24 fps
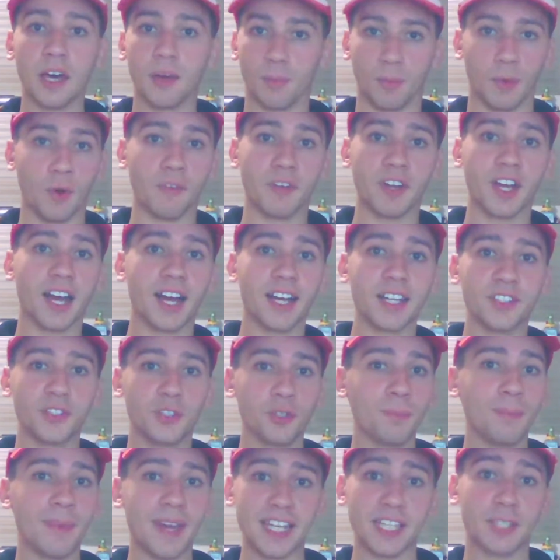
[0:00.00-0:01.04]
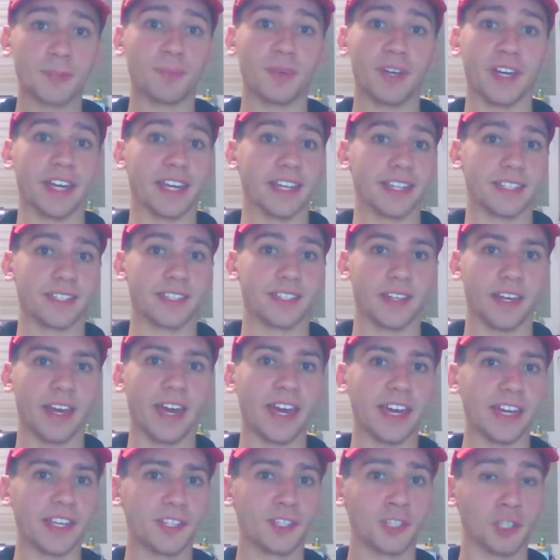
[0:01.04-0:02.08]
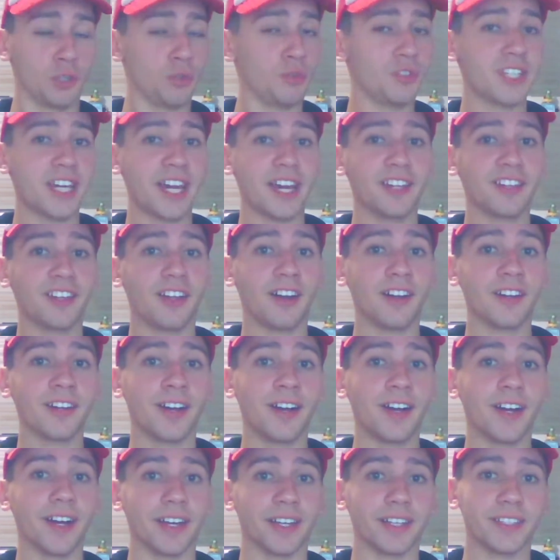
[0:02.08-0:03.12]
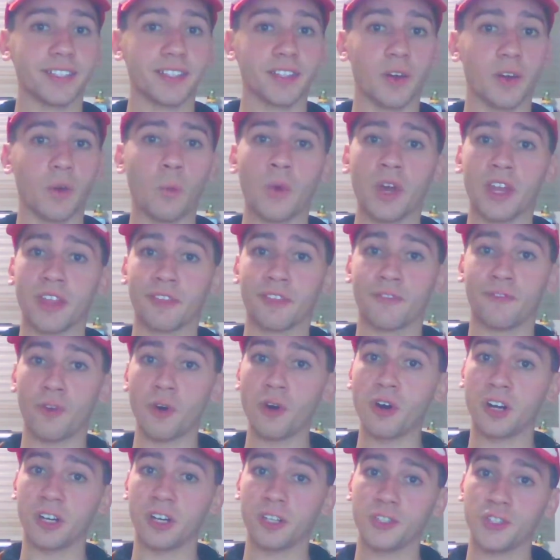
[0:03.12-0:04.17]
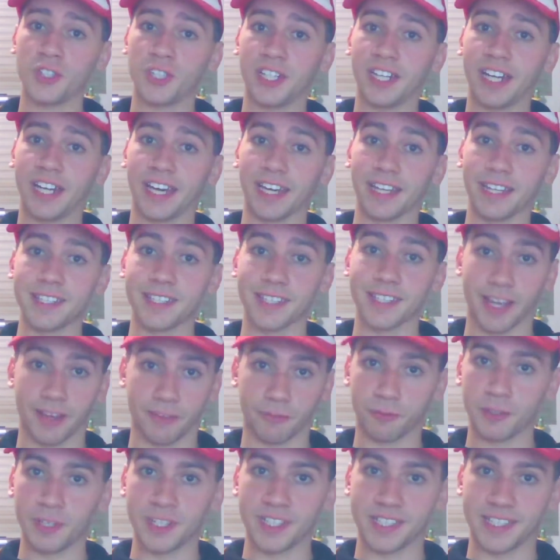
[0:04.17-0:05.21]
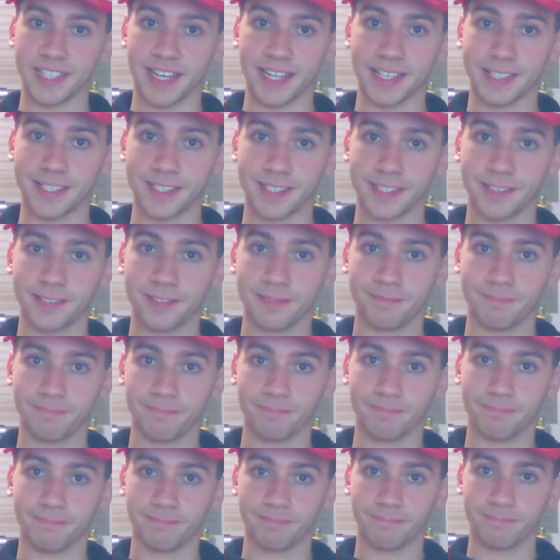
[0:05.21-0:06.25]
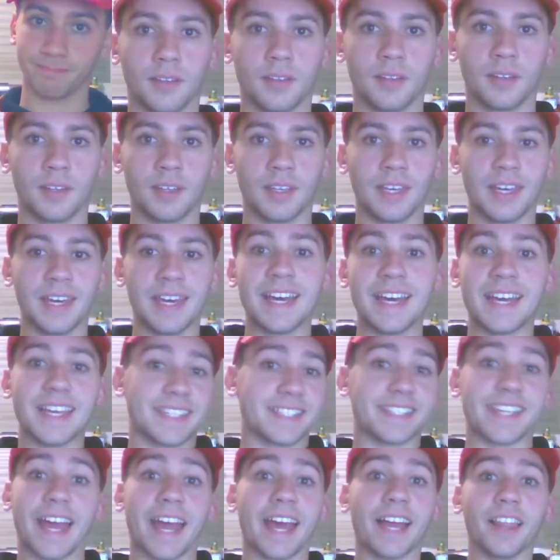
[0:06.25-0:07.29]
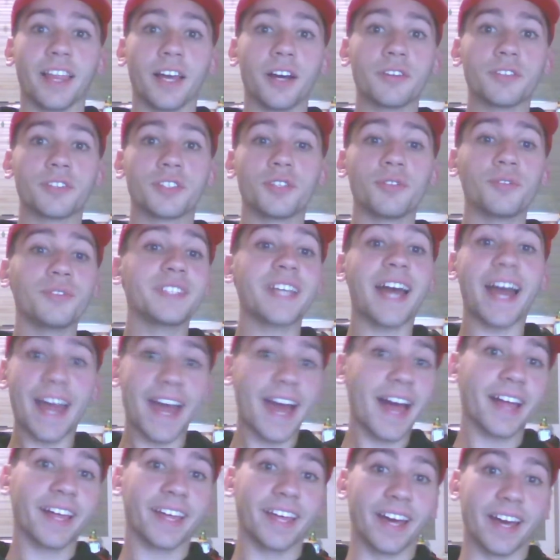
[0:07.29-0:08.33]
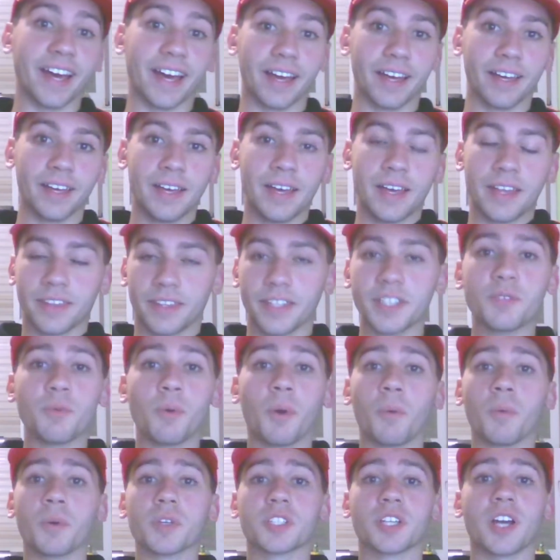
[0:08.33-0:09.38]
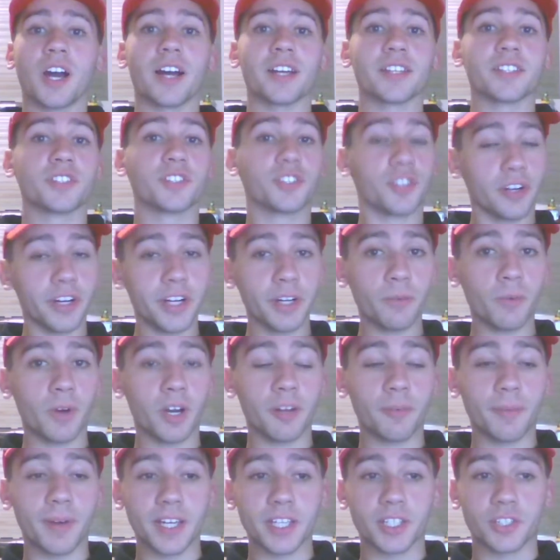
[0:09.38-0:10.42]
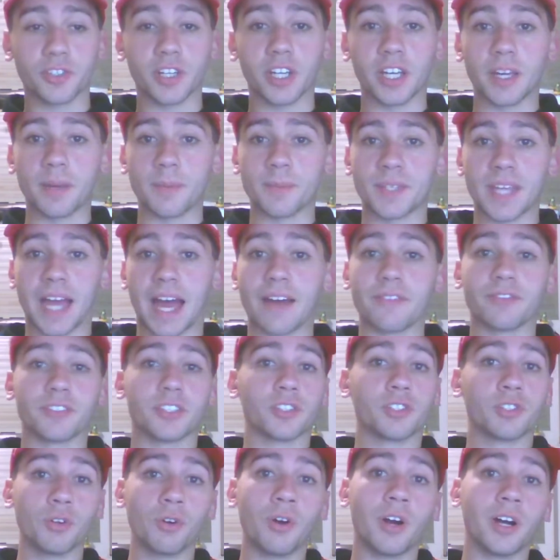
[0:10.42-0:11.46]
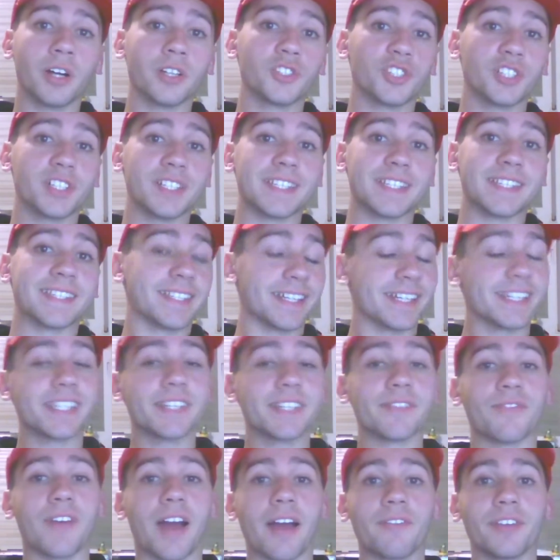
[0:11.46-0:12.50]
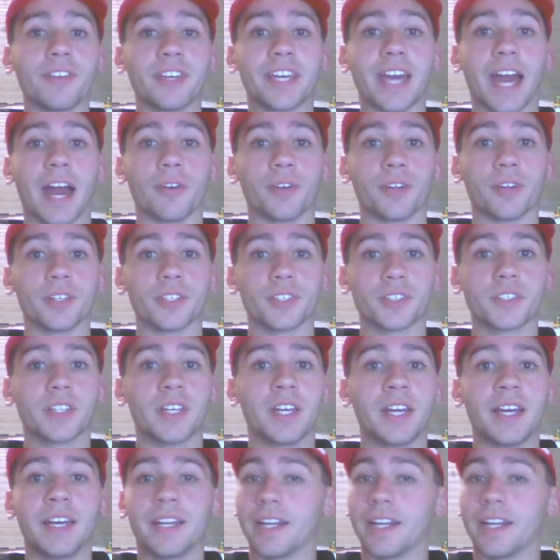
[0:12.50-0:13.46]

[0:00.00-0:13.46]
Moving on to Mesprit, a 2-day-long hunt with 480 soft resets. Say hello to Dialga. This one was caught during one of my streams after 265 encounters.